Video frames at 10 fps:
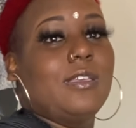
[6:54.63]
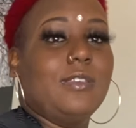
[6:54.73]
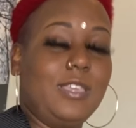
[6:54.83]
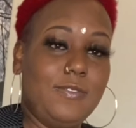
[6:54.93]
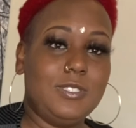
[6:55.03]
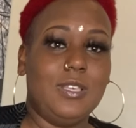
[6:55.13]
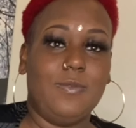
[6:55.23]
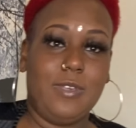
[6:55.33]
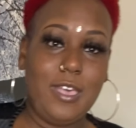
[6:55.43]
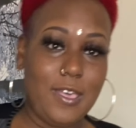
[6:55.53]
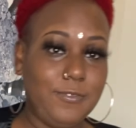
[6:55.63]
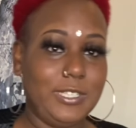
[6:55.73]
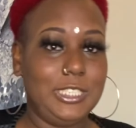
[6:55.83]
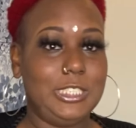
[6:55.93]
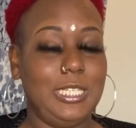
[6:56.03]
give some
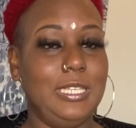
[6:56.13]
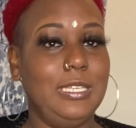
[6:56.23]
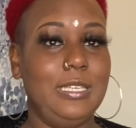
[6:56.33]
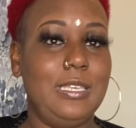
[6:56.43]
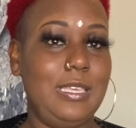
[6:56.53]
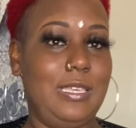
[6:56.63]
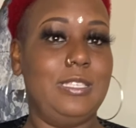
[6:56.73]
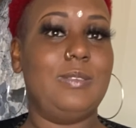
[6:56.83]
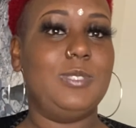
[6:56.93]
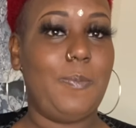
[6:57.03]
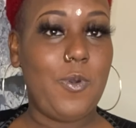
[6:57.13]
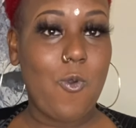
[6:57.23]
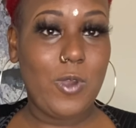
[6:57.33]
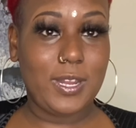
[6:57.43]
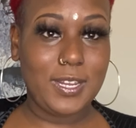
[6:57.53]
coverage, some
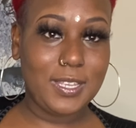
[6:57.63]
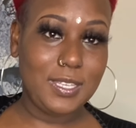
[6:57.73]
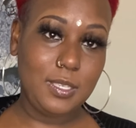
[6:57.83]
support,